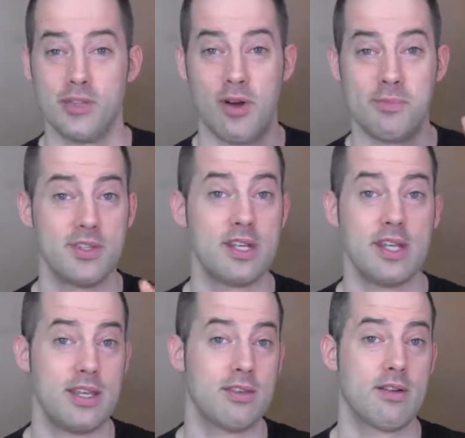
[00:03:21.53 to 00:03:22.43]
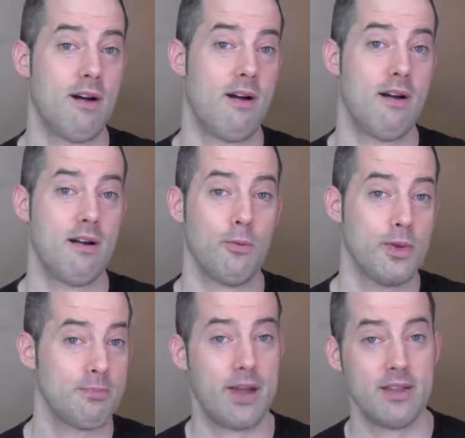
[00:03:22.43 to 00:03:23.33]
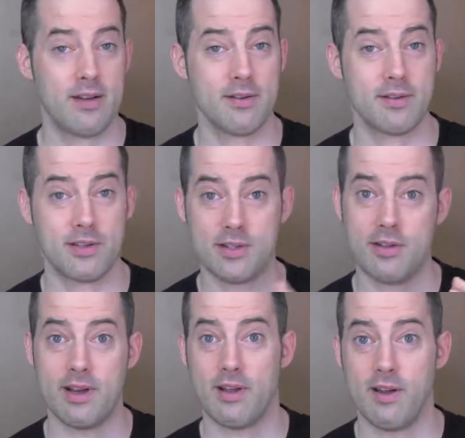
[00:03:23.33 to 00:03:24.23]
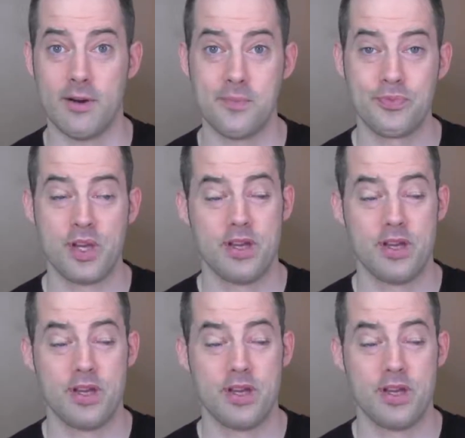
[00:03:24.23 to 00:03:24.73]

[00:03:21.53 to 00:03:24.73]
So I'm sitting in the car with my younger sister and her.